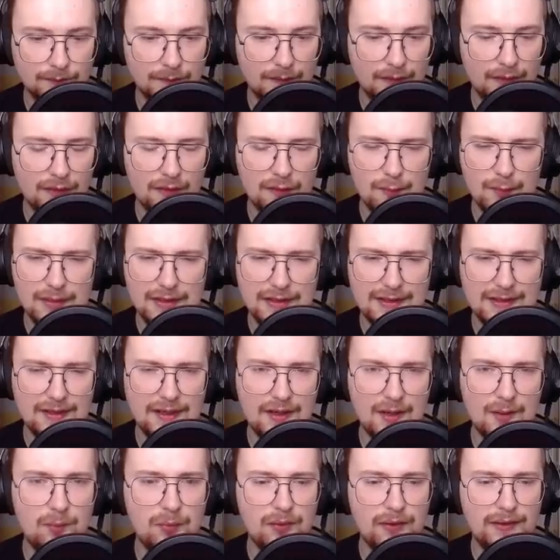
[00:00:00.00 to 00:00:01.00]
There's been an,
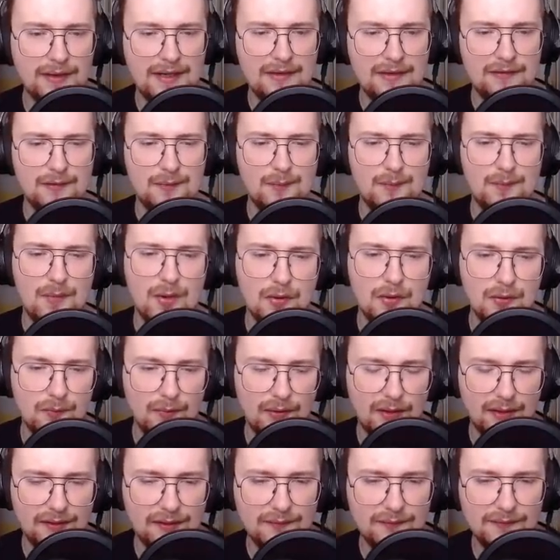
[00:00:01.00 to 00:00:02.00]
a Bloodhound of moat.
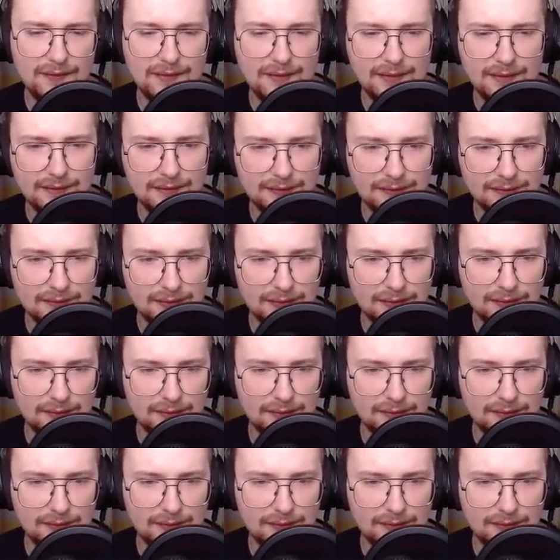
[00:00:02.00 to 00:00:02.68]
I don't think so.